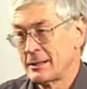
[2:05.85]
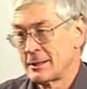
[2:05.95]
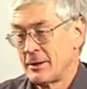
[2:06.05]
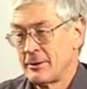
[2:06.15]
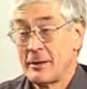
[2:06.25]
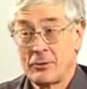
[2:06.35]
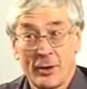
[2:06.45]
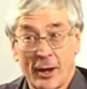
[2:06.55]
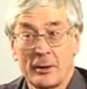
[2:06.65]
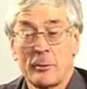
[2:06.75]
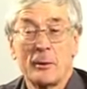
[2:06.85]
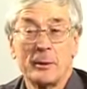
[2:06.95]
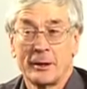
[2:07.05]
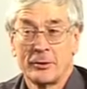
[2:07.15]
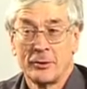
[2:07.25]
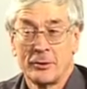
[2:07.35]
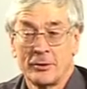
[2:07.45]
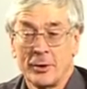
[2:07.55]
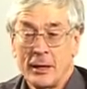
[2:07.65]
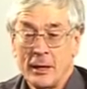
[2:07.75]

So that's the only way we can do it.